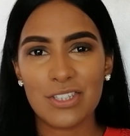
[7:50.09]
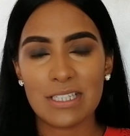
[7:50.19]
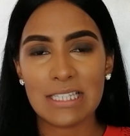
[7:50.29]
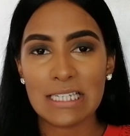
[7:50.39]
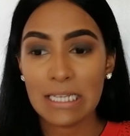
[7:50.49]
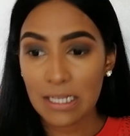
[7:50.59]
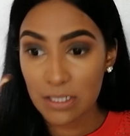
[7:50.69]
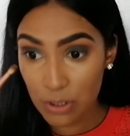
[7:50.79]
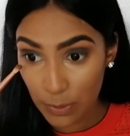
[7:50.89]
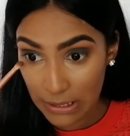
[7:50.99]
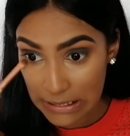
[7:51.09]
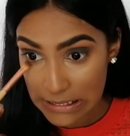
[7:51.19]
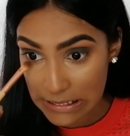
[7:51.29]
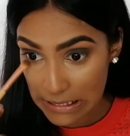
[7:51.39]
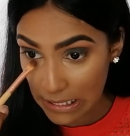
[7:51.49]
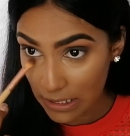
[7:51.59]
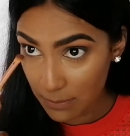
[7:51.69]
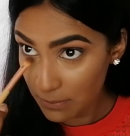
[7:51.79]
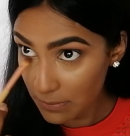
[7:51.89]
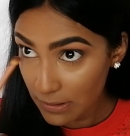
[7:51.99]
by just doing the
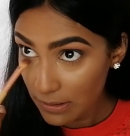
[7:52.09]
same